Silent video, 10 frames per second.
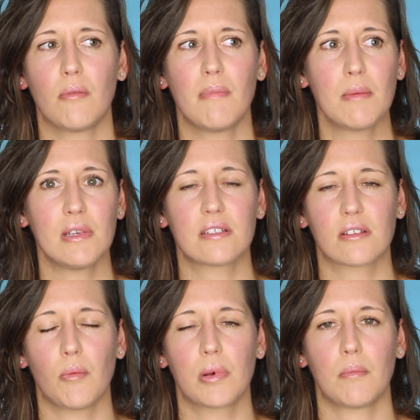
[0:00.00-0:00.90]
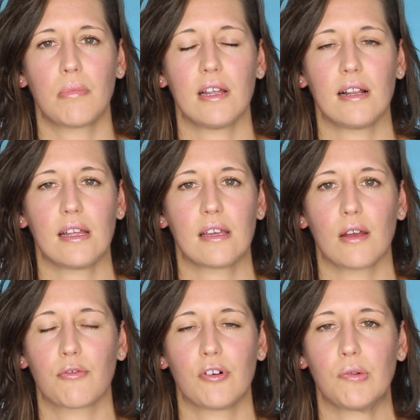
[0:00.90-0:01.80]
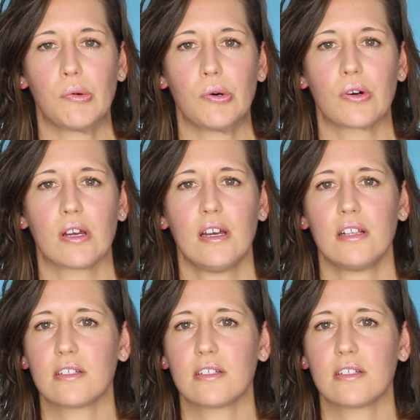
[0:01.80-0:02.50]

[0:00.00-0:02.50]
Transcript: maybe stop completely, go for a walk,